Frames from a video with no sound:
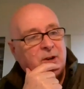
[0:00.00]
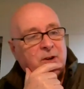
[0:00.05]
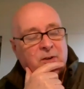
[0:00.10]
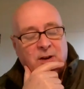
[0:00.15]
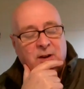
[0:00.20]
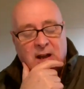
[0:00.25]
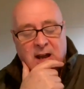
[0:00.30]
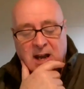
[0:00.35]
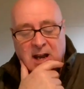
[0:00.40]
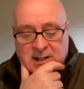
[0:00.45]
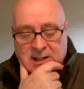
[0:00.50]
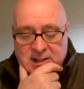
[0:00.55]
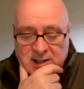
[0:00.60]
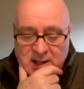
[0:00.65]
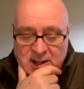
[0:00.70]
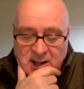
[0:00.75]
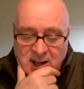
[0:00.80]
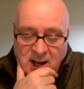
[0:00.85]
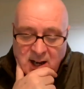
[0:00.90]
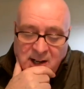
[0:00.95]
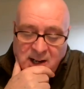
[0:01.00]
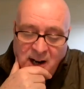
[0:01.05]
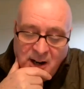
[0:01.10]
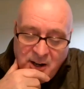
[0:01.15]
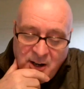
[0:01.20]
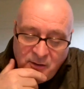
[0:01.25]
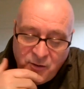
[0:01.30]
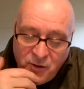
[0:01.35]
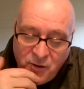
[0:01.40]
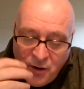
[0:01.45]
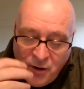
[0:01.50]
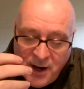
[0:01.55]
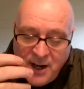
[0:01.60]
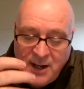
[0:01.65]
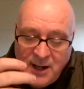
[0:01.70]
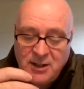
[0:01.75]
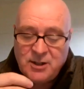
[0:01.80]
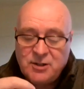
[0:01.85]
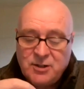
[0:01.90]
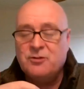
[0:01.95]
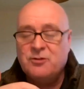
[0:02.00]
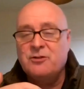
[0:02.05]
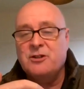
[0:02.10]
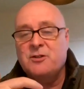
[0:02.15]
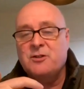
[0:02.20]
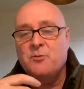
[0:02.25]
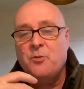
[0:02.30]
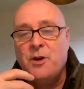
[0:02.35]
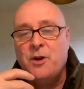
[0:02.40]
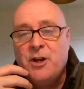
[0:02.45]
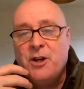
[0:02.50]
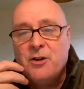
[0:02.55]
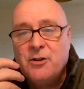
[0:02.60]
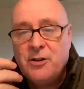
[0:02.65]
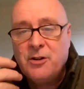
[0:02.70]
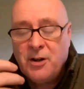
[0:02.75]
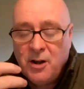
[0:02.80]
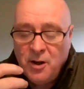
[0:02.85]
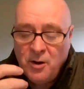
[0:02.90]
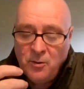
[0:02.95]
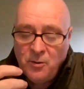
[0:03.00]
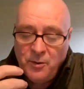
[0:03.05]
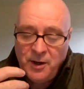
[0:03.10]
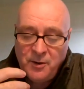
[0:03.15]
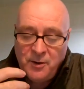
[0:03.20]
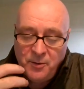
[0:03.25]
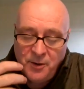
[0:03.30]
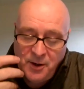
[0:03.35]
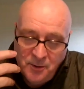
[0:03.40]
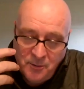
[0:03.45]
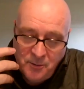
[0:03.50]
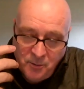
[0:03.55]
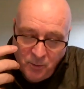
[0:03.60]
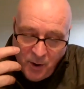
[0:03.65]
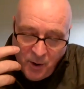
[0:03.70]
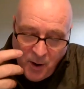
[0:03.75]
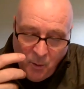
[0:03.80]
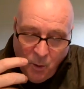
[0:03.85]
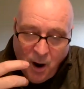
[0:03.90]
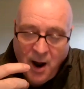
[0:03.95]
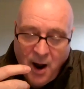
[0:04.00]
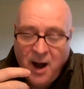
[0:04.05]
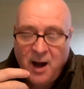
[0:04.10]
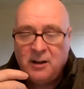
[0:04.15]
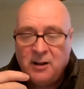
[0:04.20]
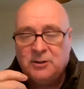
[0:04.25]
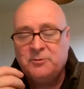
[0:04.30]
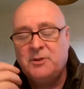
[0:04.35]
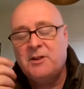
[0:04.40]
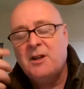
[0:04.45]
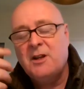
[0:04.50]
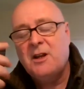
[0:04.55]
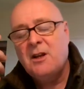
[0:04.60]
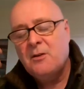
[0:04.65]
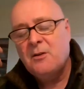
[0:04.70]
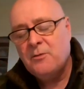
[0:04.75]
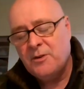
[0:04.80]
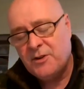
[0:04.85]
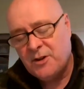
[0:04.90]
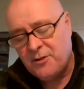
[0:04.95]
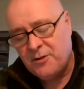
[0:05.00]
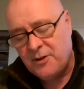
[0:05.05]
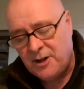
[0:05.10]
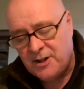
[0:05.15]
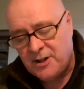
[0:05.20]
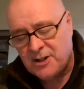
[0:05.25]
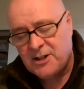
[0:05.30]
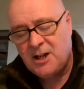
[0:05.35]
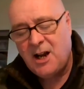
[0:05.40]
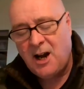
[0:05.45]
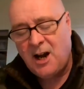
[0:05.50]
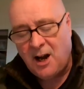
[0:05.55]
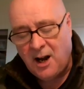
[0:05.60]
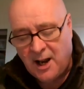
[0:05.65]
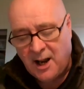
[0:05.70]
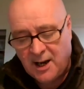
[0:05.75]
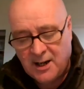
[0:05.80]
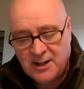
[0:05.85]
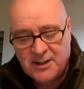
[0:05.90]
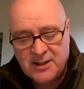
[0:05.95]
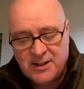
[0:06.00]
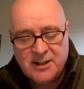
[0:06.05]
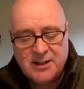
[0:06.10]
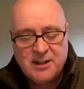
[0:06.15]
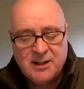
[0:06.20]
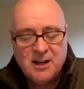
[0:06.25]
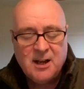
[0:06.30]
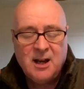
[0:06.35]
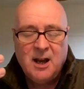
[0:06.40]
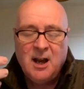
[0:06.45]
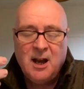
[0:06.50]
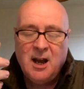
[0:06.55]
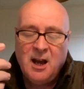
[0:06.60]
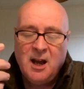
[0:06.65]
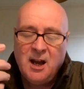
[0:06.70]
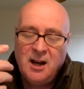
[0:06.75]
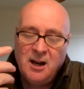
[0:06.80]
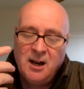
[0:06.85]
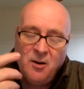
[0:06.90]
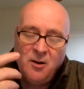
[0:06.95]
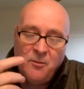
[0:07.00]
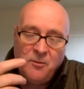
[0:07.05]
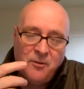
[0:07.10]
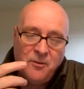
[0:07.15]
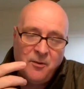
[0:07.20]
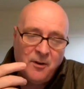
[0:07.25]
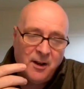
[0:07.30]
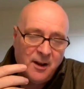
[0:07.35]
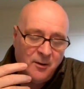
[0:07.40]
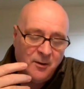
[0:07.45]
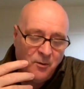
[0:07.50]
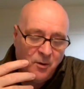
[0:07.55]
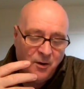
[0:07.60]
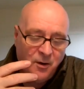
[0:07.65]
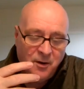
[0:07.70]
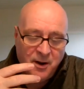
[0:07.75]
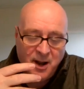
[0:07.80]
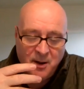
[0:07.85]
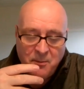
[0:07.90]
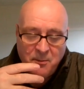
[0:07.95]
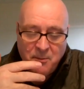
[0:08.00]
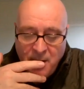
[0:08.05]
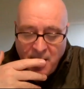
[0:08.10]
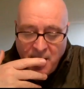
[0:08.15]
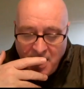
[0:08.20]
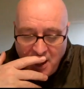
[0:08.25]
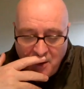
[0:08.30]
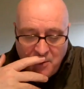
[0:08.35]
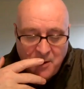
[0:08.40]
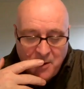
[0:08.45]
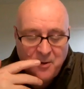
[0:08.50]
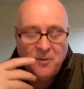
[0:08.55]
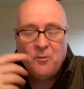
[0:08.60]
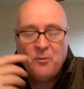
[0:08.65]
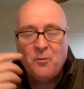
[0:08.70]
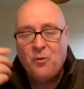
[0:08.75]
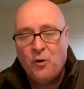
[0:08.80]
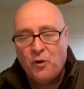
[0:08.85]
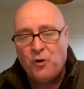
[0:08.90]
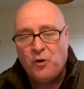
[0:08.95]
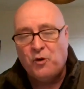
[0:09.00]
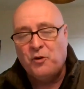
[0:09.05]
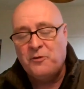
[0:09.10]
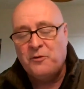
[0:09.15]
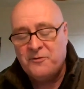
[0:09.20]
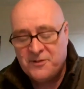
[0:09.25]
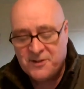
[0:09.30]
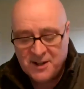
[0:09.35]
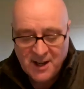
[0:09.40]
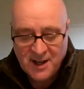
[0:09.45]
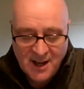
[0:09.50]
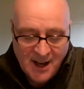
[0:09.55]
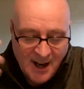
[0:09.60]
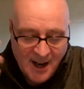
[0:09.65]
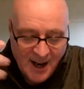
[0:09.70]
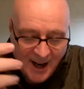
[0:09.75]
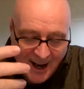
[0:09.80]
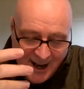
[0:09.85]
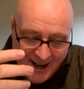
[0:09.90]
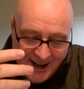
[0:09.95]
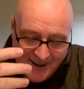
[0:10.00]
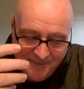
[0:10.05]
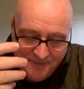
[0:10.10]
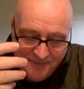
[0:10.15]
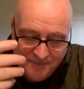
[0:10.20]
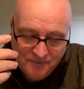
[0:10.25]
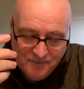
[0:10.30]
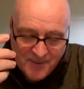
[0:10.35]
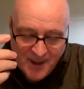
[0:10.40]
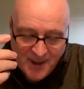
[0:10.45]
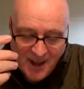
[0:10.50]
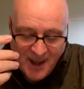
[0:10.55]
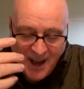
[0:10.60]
create a kind of green tourism. We could rewild with creatures like lynx and hopefully one day maybe wolves, and